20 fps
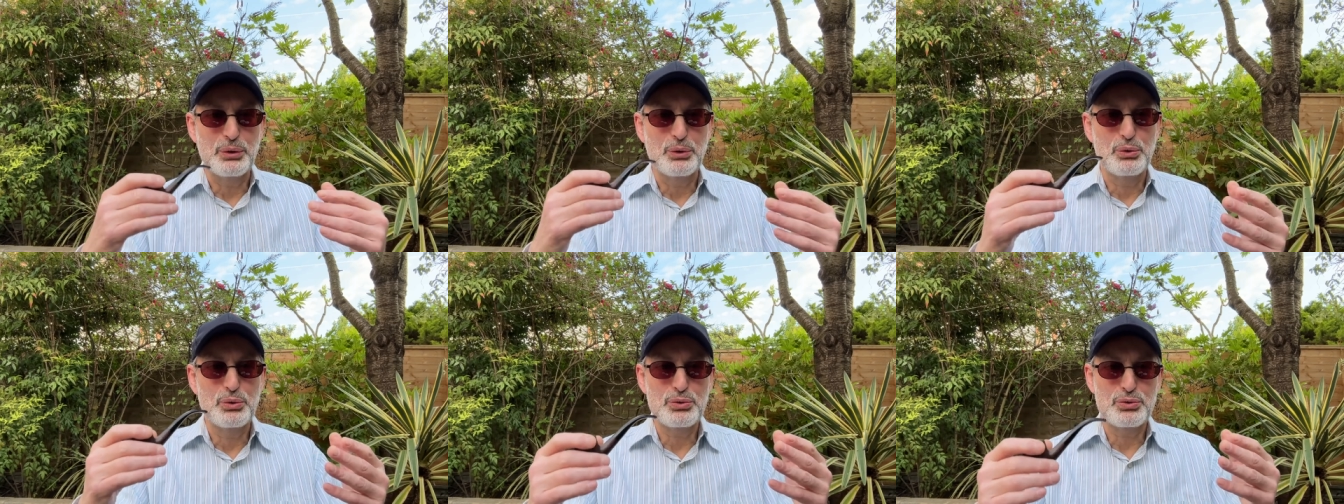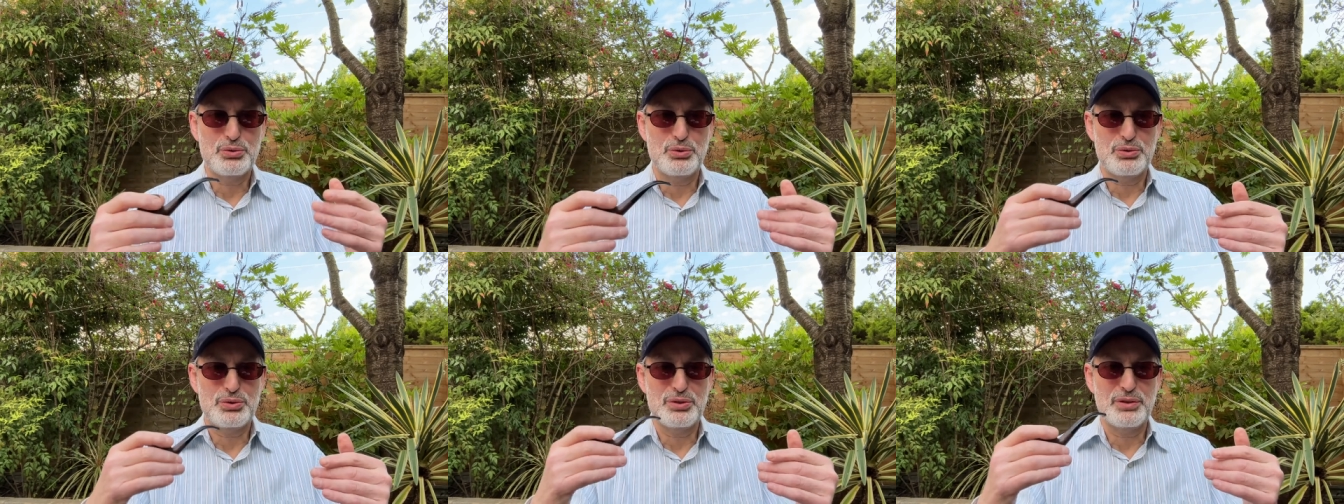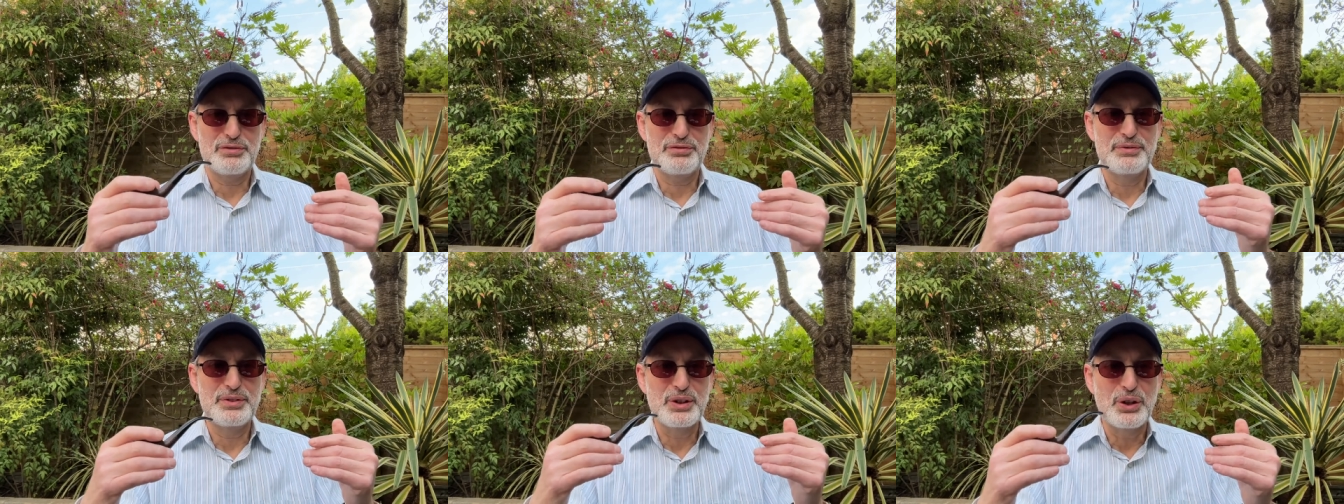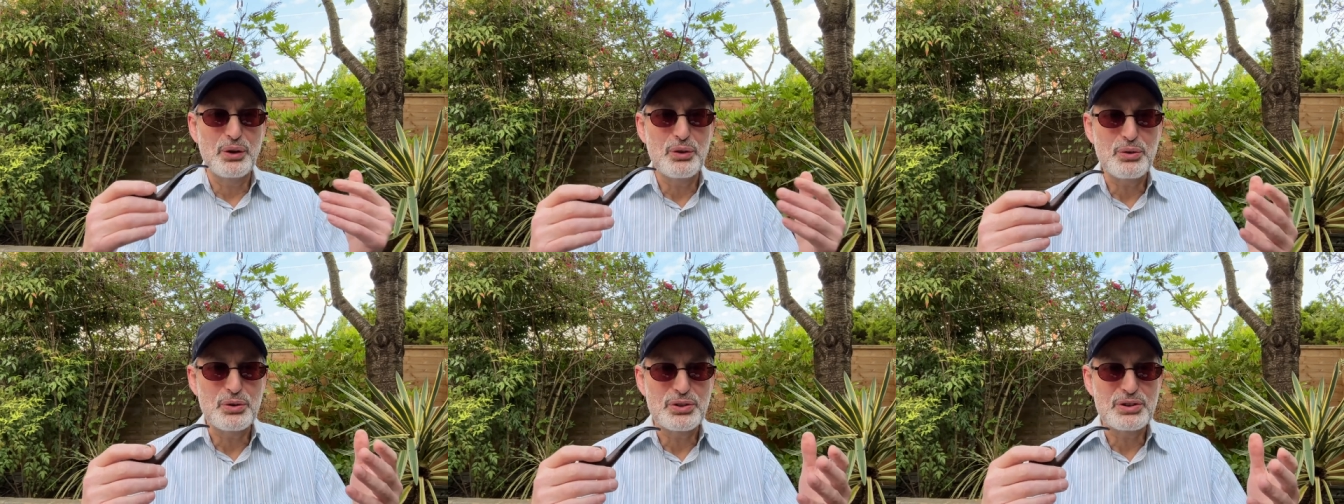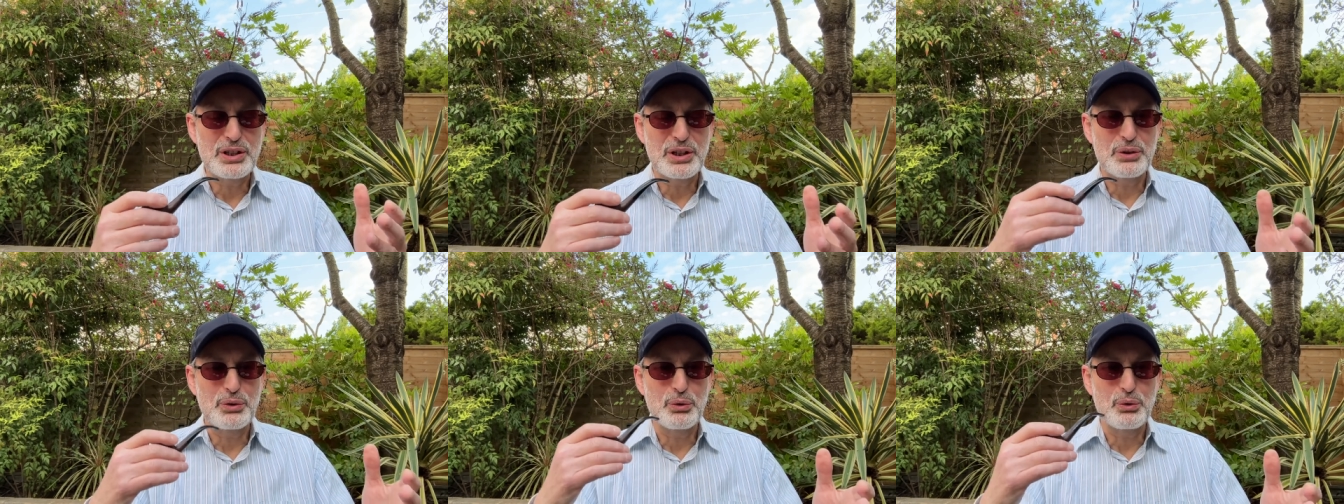all sorts of
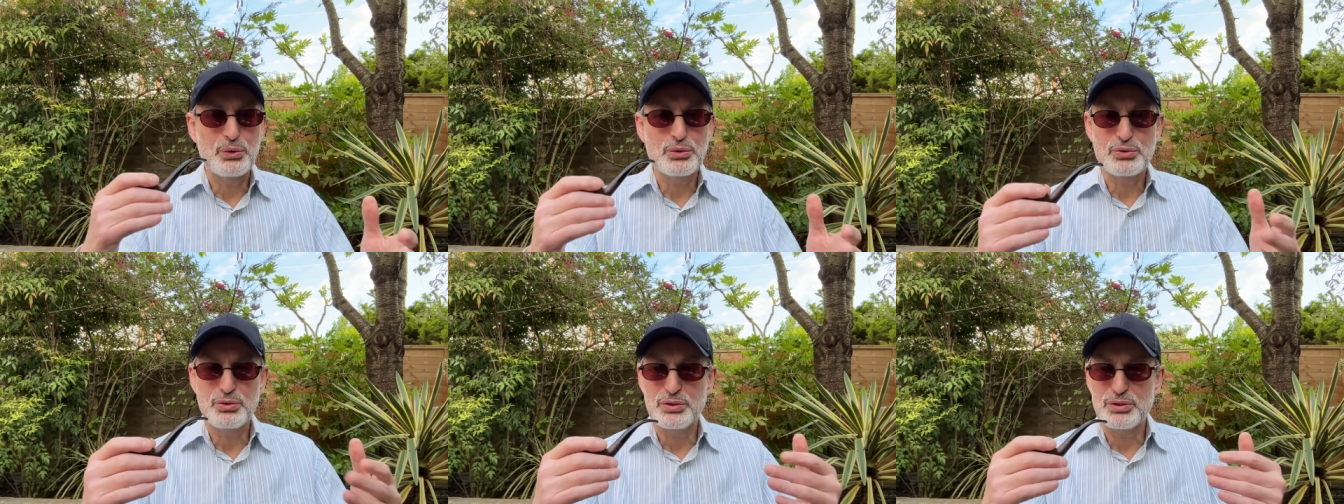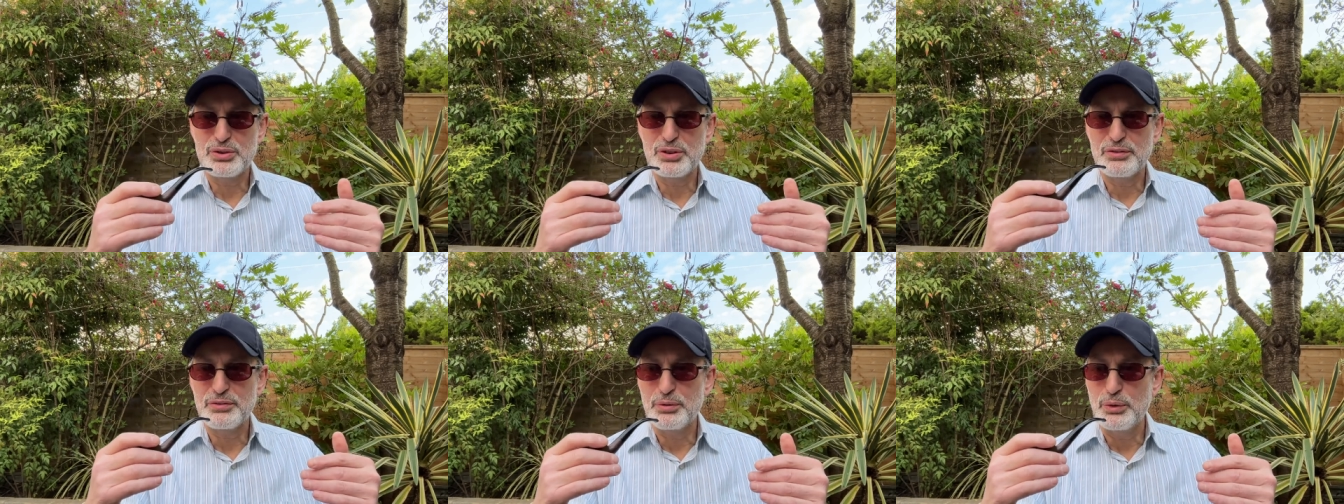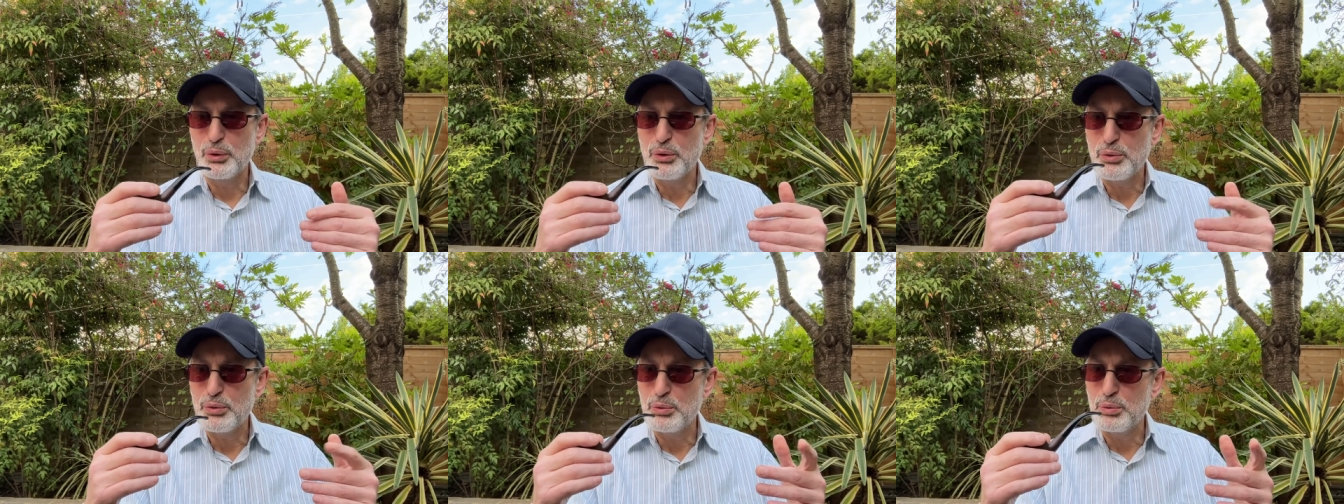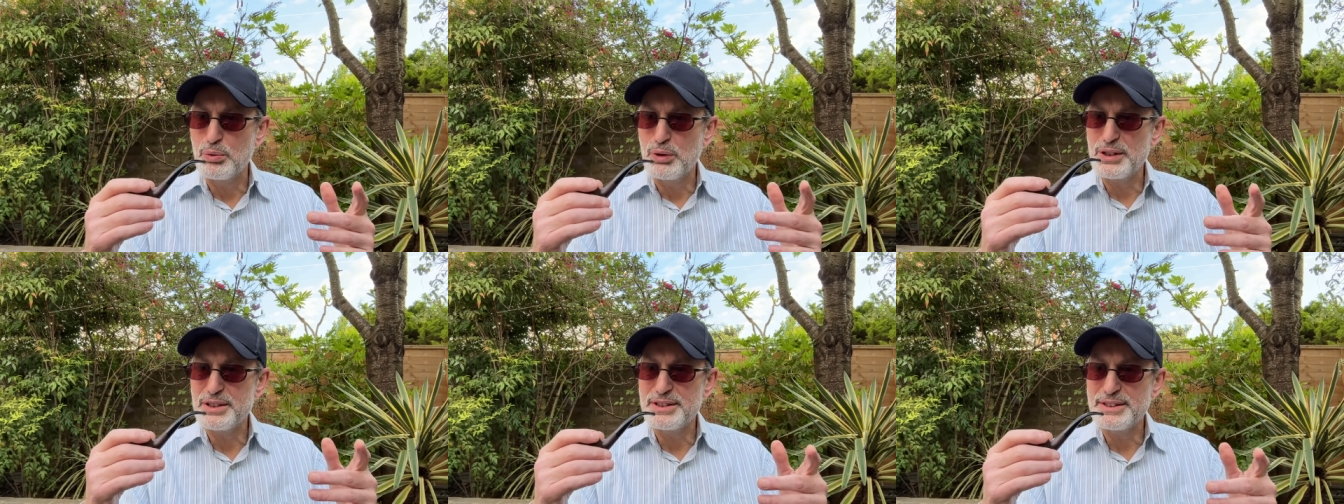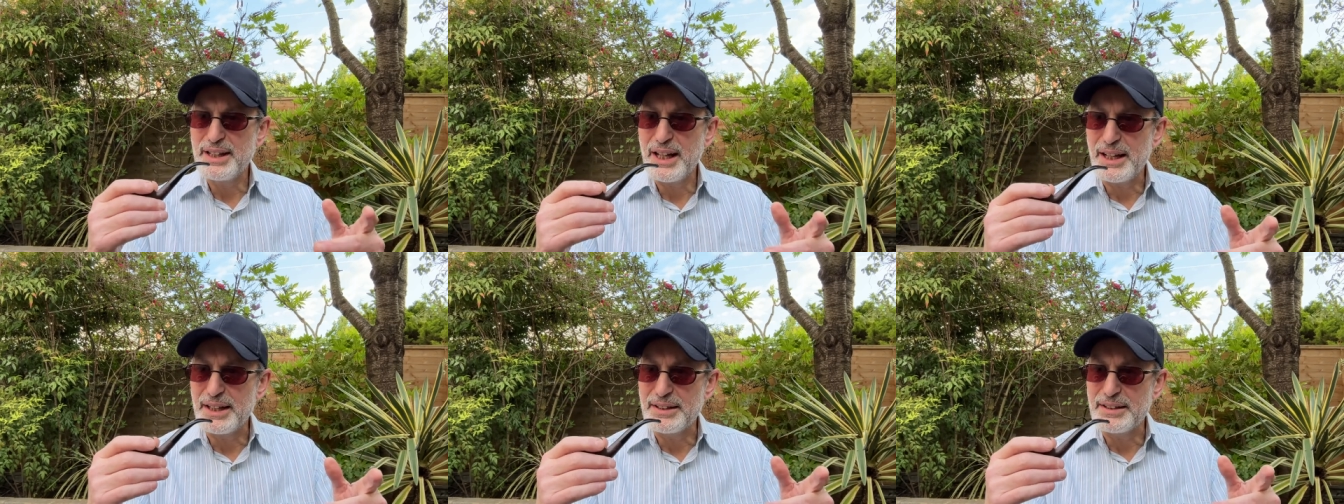notes and all sorts of, oh, what is
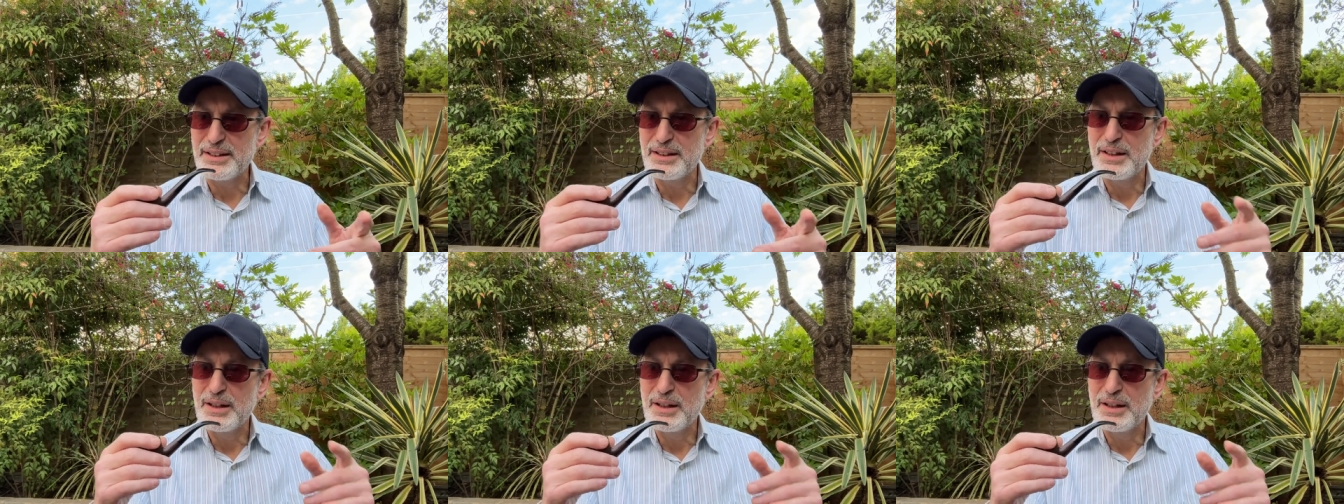that?